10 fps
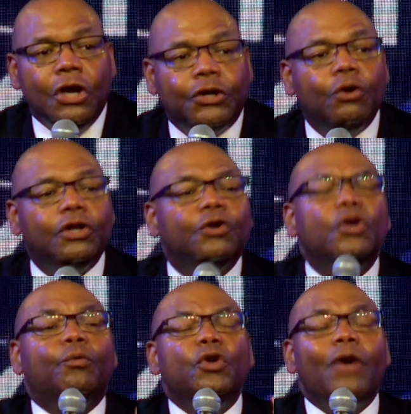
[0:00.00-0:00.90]
you,
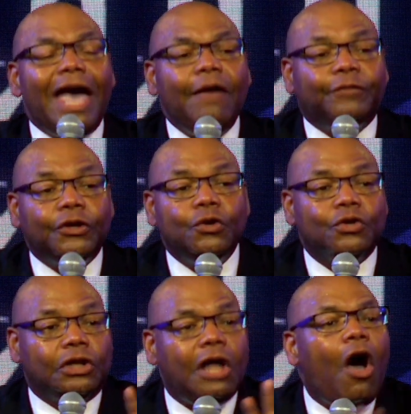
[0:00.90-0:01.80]
you, you have to
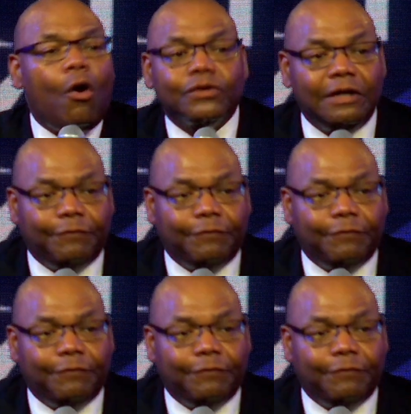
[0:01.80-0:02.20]
use laws of